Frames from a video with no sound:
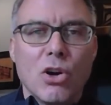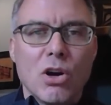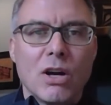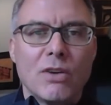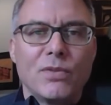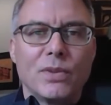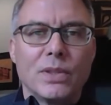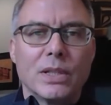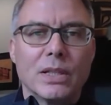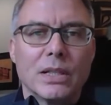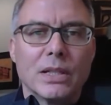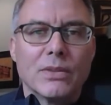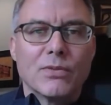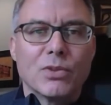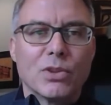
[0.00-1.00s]
off
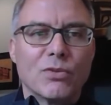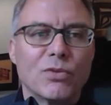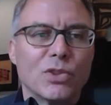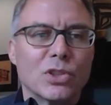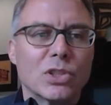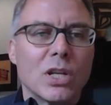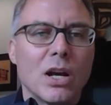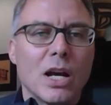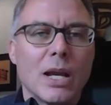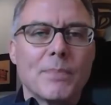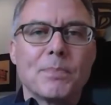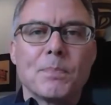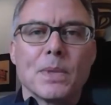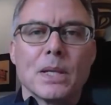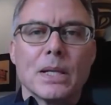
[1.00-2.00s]
for the first
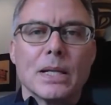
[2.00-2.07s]
time,